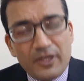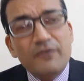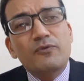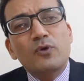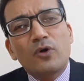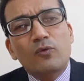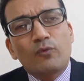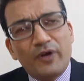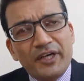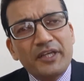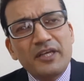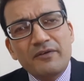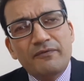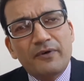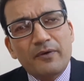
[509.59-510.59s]
If you are
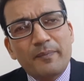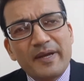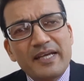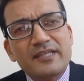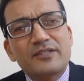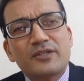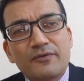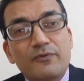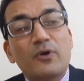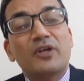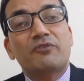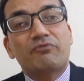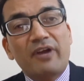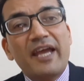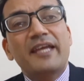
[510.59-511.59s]
working for best, if you are
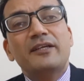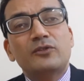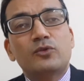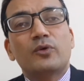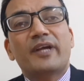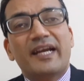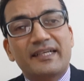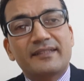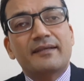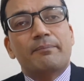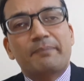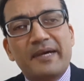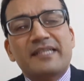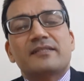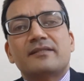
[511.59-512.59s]
trying to get the
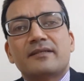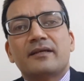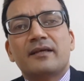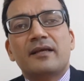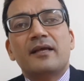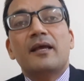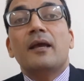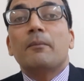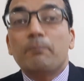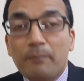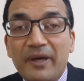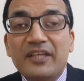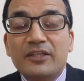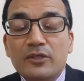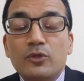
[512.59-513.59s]
best,
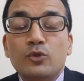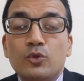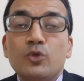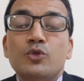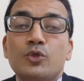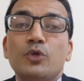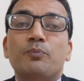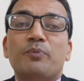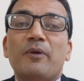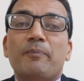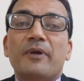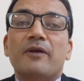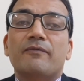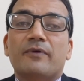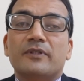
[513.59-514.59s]
but you should
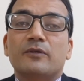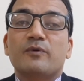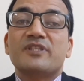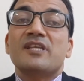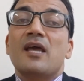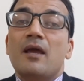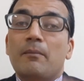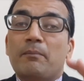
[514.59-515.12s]
prepare for the worst.